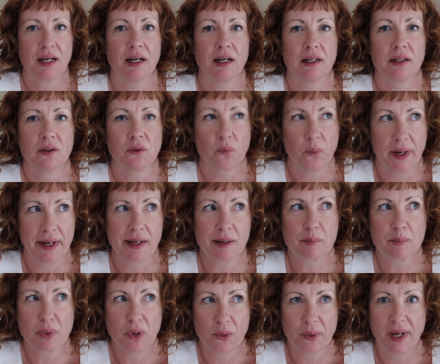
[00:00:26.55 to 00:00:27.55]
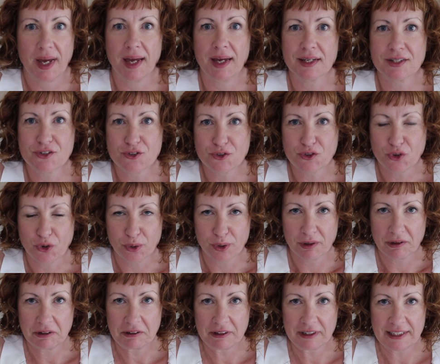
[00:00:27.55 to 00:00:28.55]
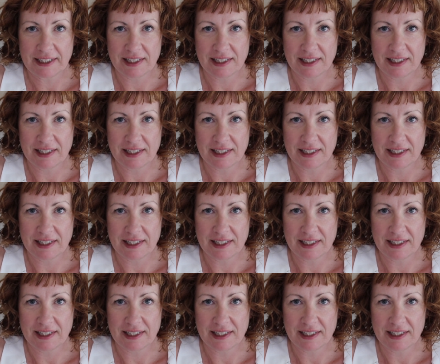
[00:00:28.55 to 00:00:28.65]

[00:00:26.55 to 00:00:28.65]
a wedding bouquet tutorial